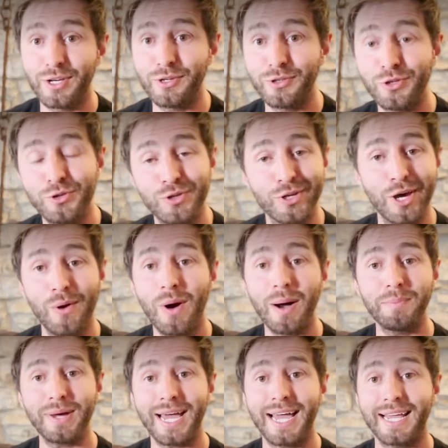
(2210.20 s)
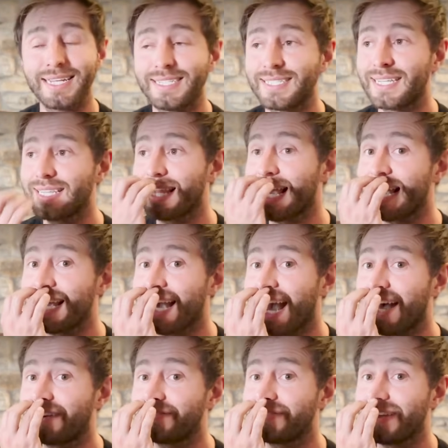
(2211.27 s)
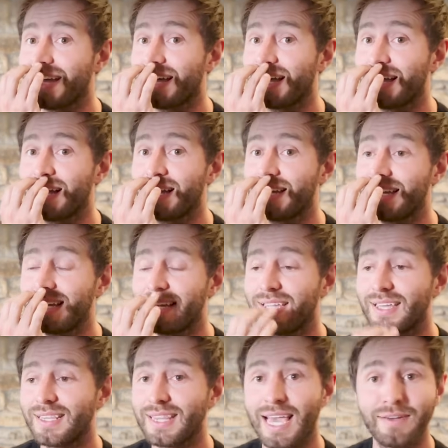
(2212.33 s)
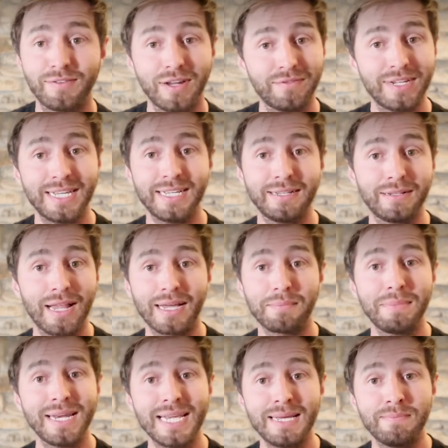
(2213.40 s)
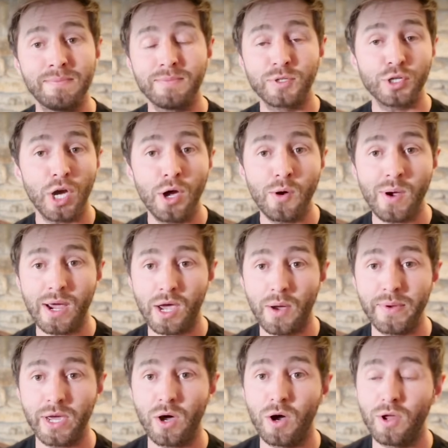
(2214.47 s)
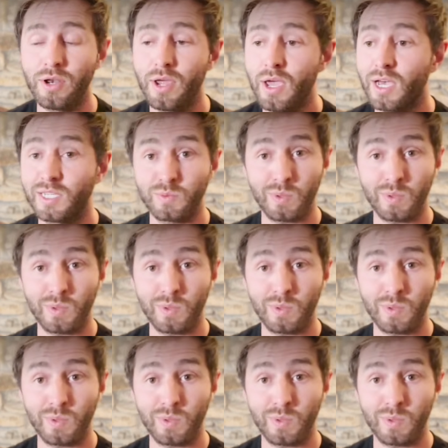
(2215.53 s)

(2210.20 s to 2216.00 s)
you can go up and they have a lovely mini show going on, as